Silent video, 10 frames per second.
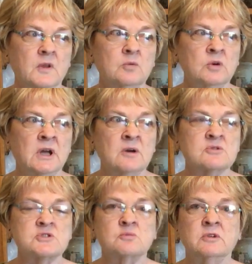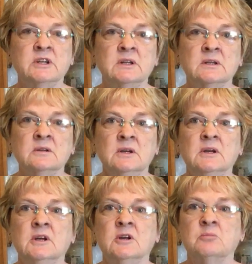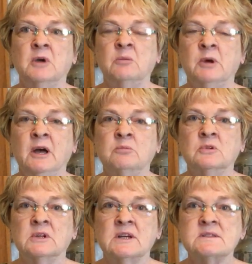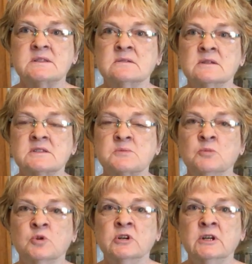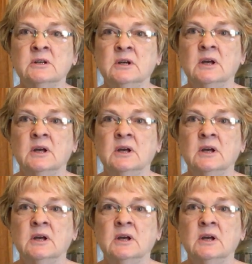when I was reading my Bible lesson this morning,